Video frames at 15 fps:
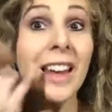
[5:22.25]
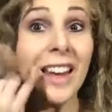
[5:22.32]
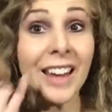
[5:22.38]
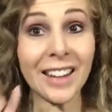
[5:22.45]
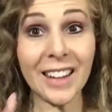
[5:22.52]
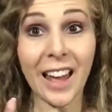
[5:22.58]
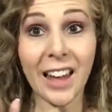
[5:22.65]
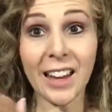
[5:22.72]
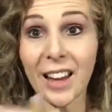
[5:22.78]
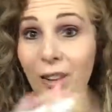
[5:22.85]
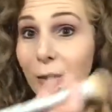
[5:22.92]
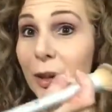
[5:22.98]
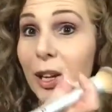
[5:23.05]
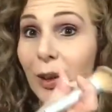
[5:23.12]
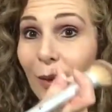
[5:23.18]
Again,
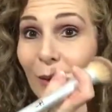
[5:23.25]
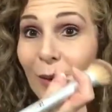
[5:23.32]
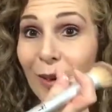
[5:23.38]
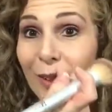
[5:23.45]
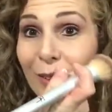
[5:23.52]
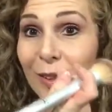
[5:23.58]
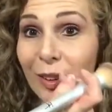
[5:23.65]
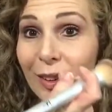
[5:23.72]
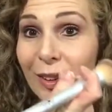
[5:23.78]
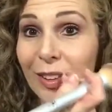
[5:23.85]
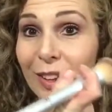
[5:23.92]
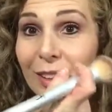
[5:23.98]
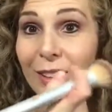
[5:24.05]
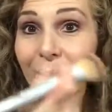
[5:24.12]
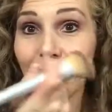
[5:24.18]
as we get older, you start to
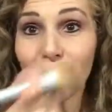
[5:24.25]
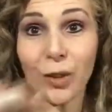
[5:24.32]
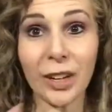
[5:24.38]
see those